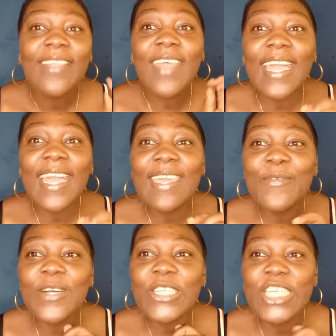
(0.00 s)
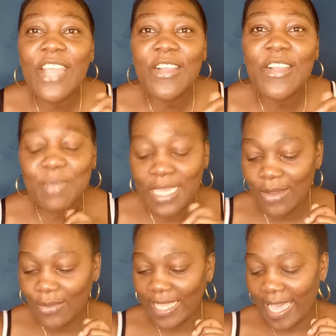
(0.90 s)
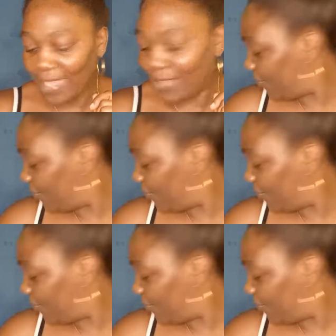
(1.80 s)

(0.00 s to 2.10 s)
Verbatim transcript: Thank you for sharing me out, yard